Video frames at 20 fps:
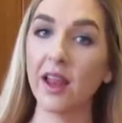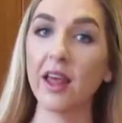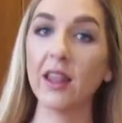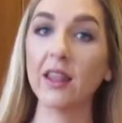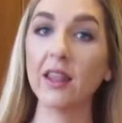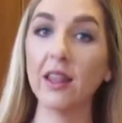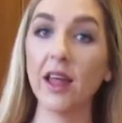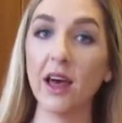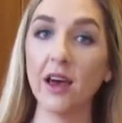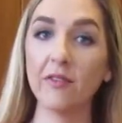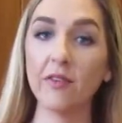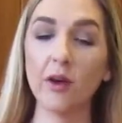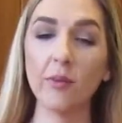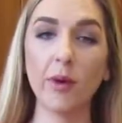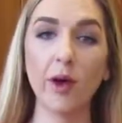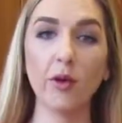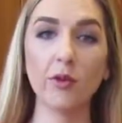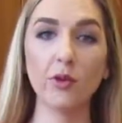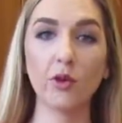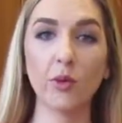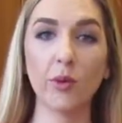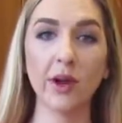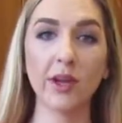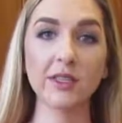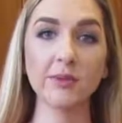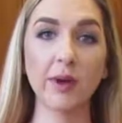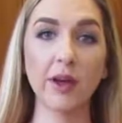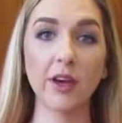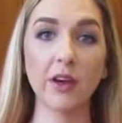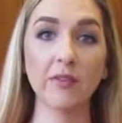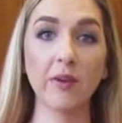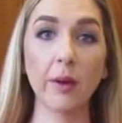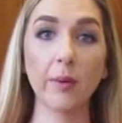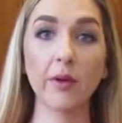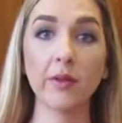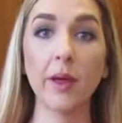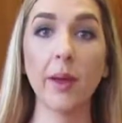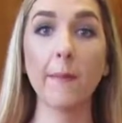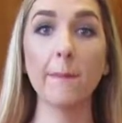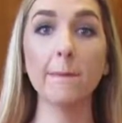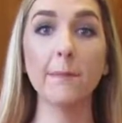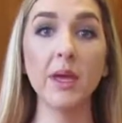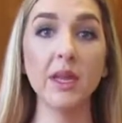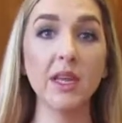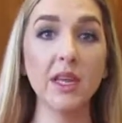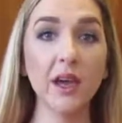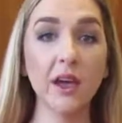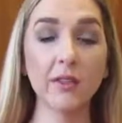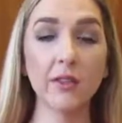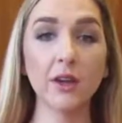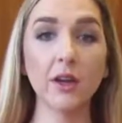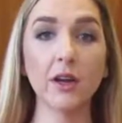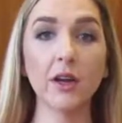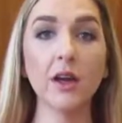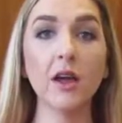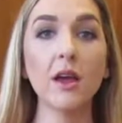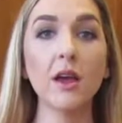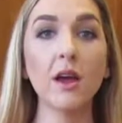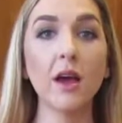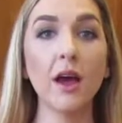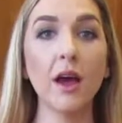that I love about Norwex microfiber that many other